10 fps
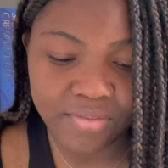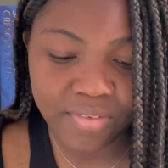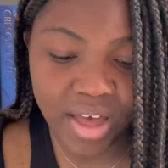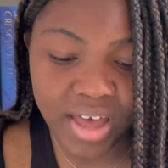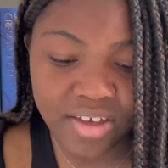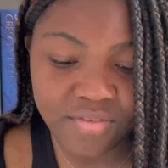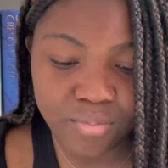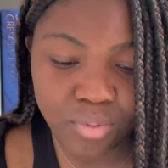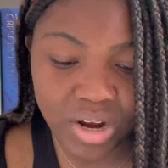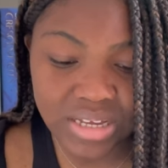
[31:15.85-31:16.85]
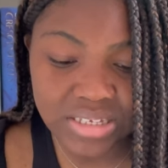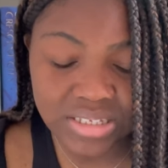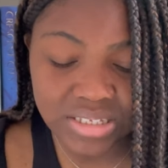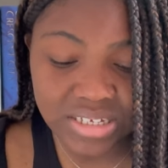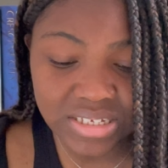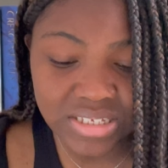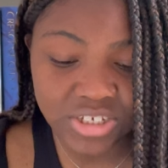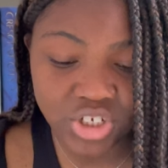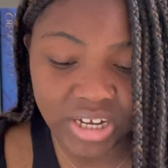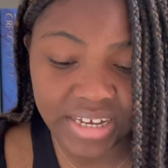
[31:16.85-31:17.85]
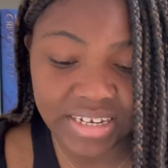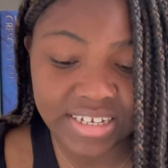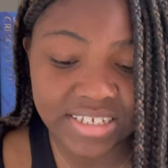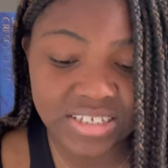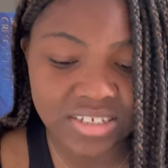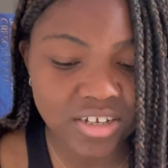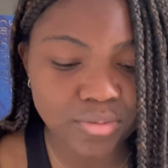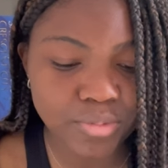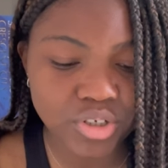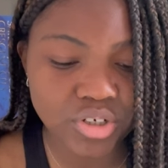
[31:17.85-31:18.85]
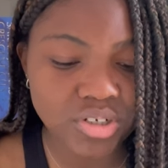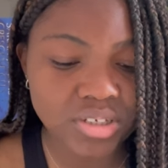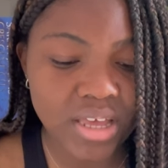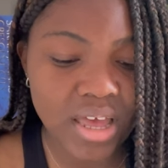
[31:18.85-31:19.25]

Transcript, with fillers: five priceless Chinese sculptures